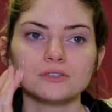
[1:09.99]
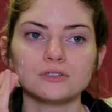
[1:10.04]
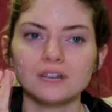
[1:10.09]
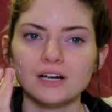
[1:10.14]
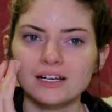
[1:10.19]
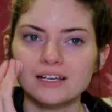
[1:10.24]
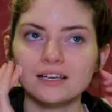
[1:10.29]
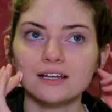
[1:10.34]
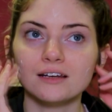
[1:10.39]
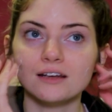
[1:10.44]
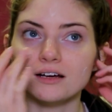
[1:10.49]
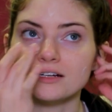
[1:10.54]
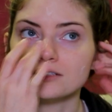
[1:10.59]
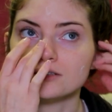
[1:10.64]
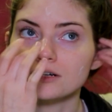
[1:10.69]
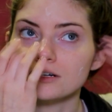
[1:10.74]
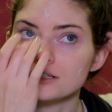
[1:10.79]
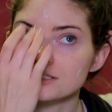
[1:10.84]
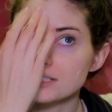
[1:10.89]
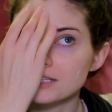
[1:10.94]
I cannot
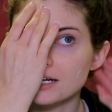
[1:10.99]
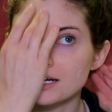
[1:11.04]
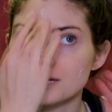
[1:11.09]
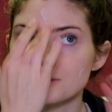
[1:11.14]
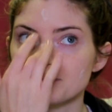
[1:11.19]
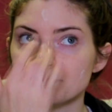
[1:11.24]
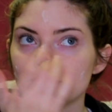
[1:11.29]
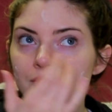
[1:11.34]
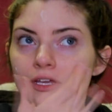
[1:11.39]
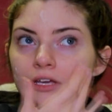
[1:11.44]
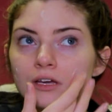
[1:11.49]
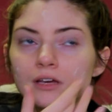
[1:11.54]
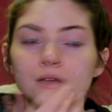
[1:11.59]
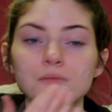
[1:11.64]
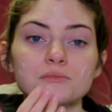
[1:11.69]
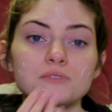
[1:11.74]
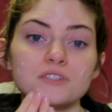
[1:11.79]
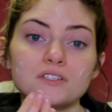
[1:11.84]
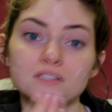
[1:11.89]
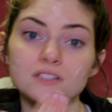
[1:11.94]
talk today. I'm
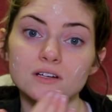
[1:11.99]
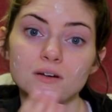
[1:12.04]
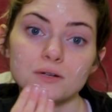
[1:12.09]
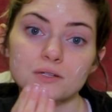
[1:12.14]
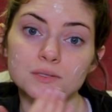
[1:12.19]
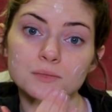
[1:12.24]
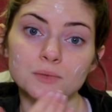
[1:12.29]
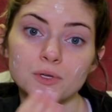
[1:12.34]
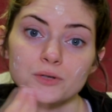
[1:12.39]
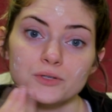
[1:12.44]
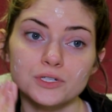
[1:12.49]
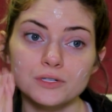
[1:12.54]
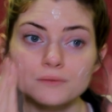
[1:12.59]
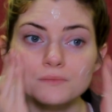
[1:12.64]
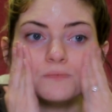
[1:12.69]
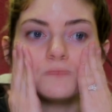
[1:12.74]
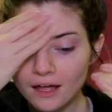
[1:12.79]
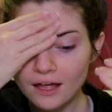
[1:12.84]
just gonna start with some lotion.